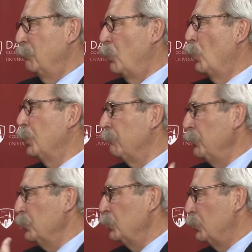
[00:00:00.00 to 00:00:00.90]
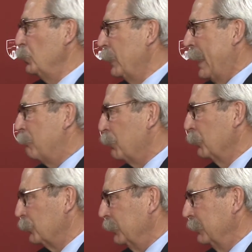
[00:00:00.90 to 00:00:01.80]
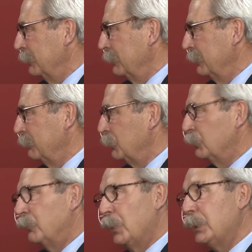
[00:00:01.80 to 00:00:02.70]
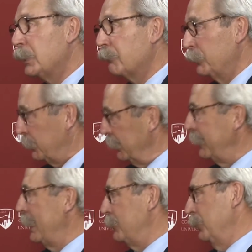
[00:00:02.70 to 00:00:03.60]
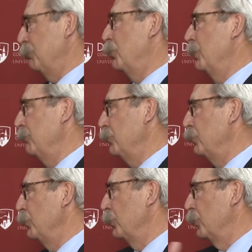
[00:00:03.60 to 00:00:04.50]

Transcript: point of view to that person. So it's very different than attaching the point of view to the